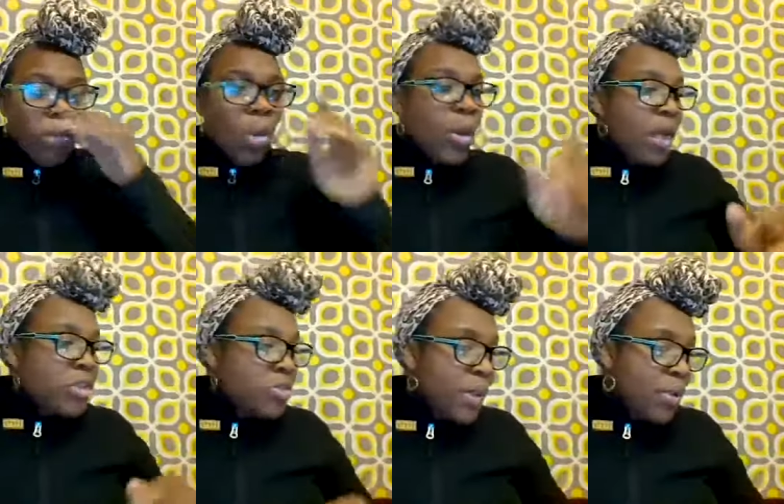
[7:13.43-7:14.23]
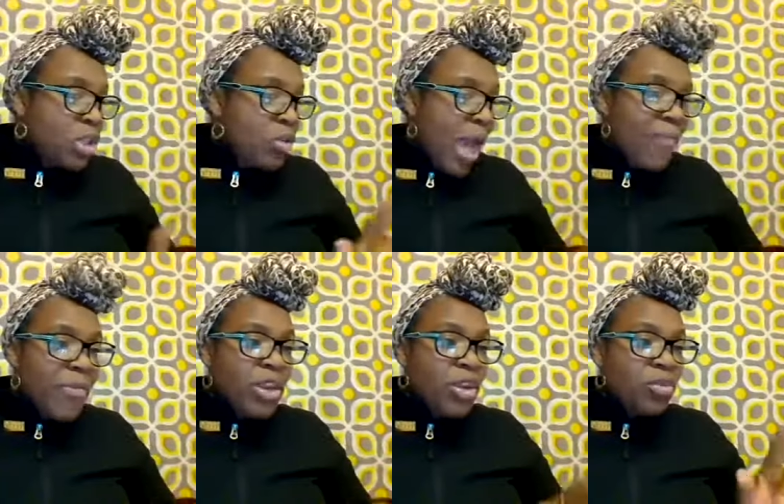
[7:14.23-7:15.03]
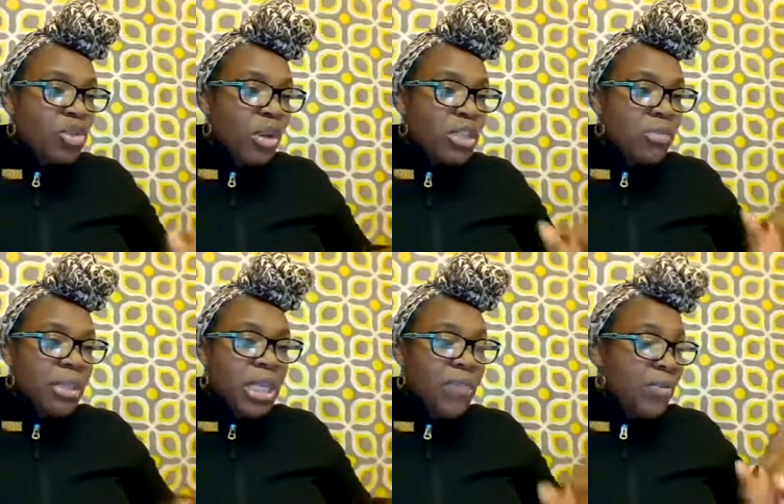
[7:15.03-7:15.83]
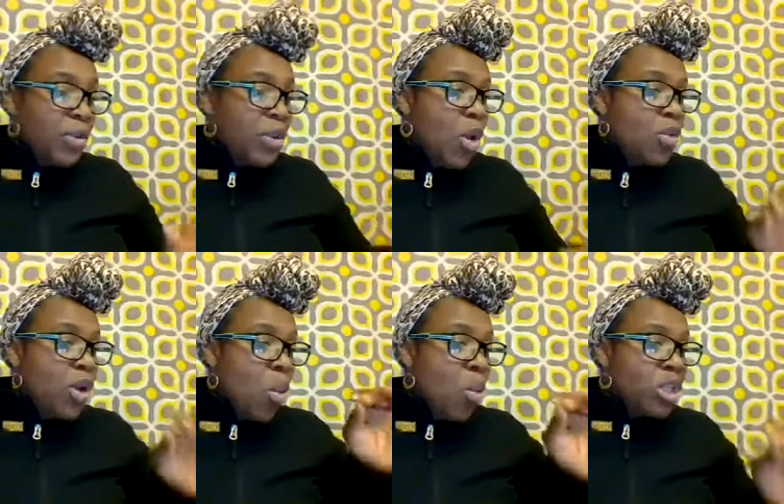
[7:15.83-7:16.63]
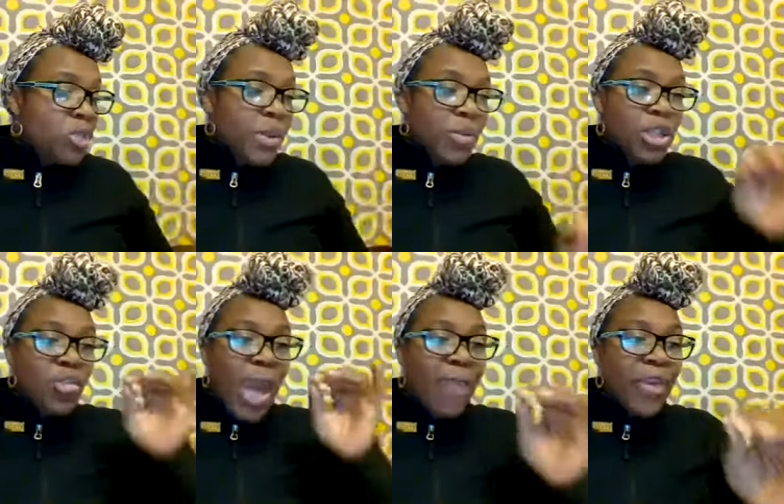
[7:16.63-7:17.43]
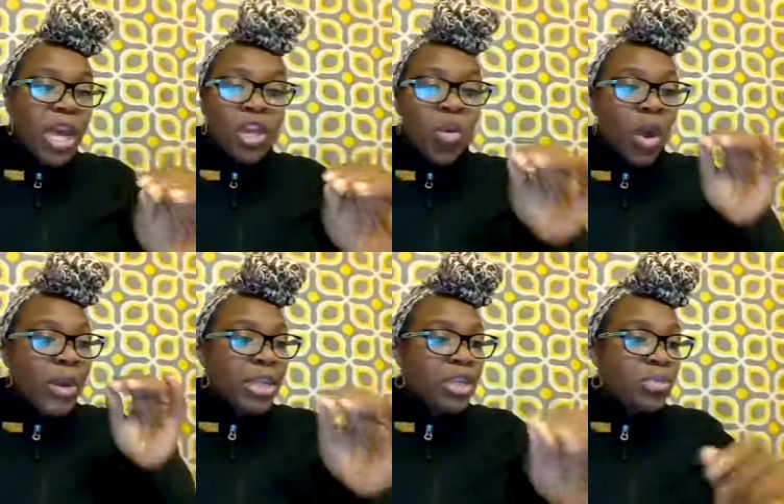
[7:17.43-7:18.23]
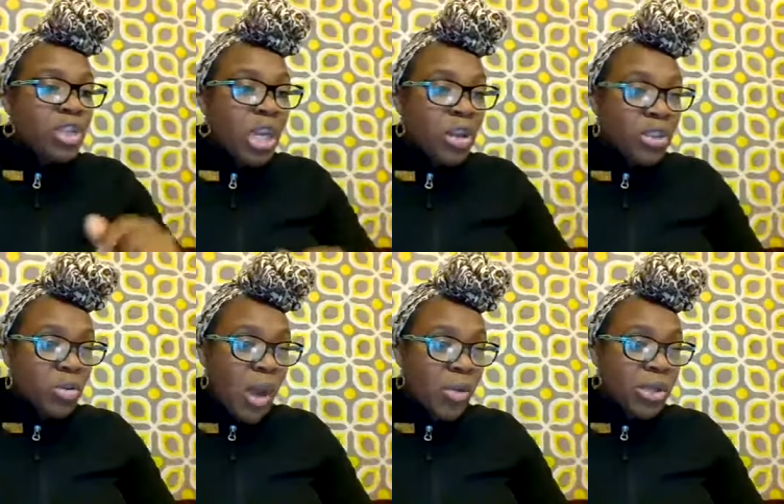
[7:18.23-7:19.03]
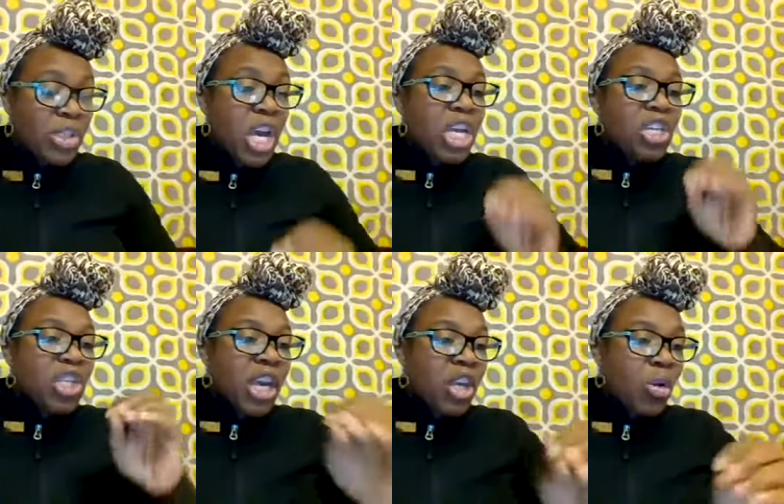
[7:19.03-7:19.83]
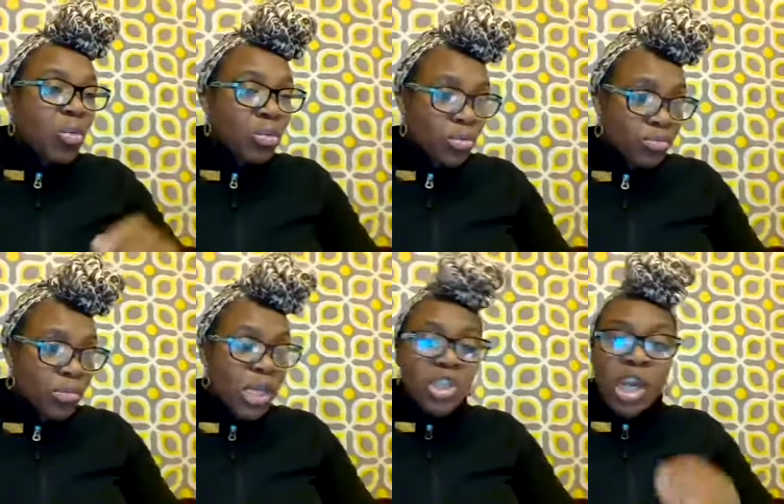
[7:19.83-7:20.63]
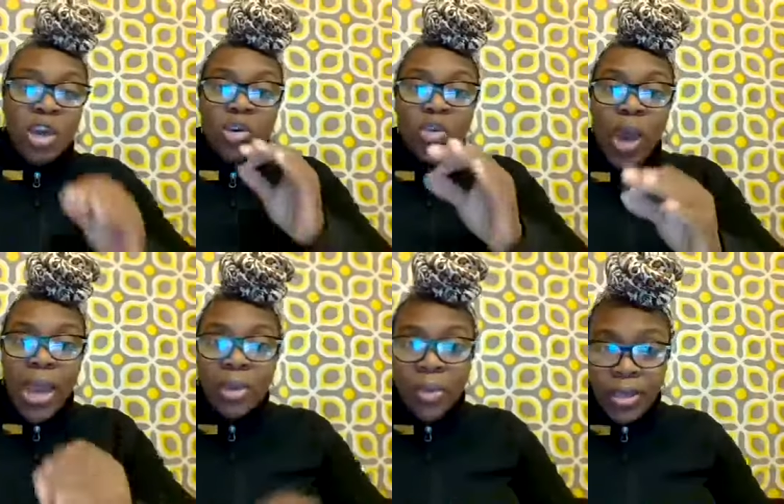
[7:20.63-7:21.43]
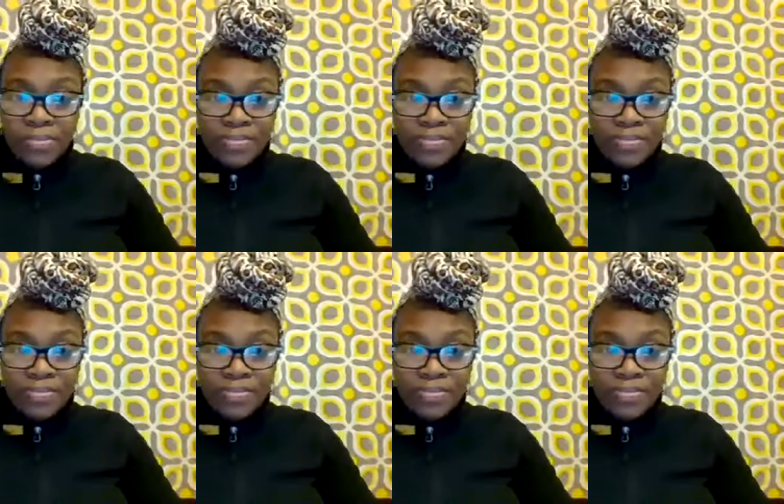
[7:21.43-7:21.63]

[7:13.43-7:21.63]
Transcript: whatever spirit you have in you trust and believe if you don't know what spirit you have in you all you got to do is check your surroundings check your crew check who you hang with